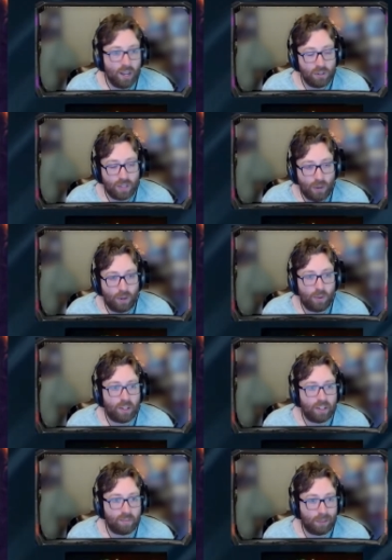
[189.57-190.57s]
so that way we
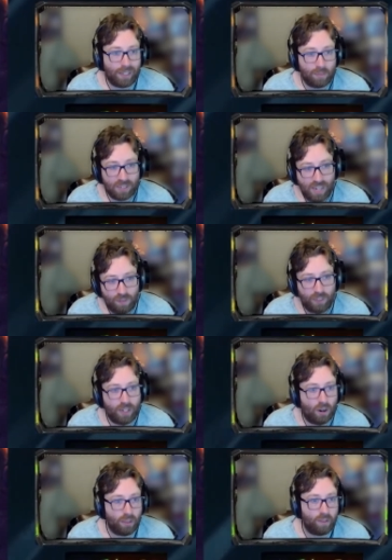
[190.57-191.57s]
can play them
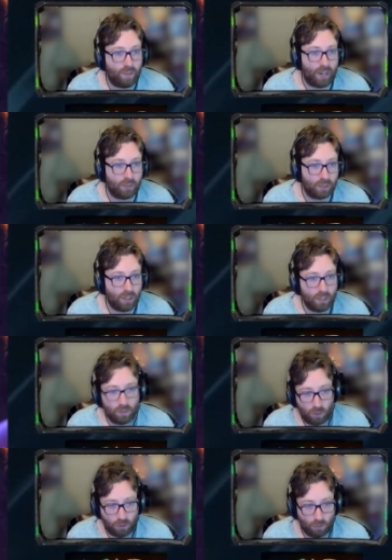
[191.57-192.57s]
safely on the final
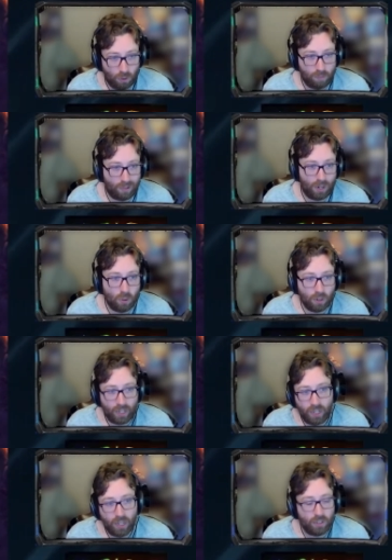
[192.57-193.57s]
turn while throwing
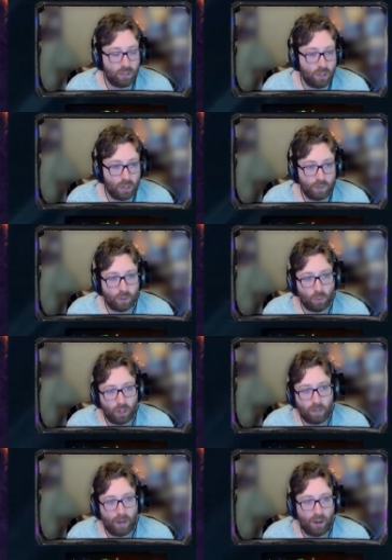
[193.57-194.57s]
priority, so you don't have to
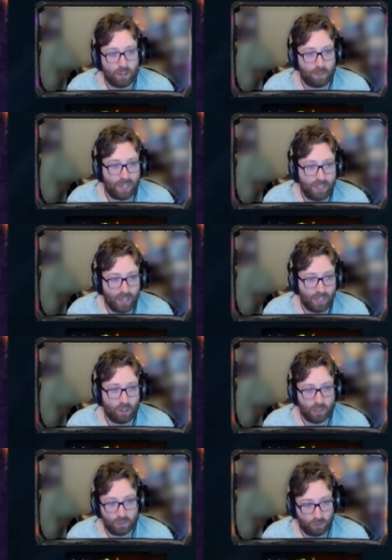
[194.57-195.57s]
worry about as many tech
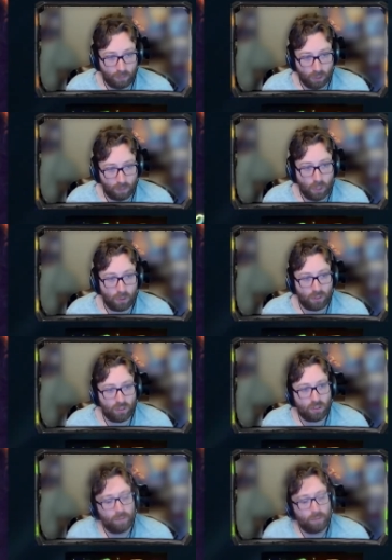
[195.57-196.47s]
cards from your opponents.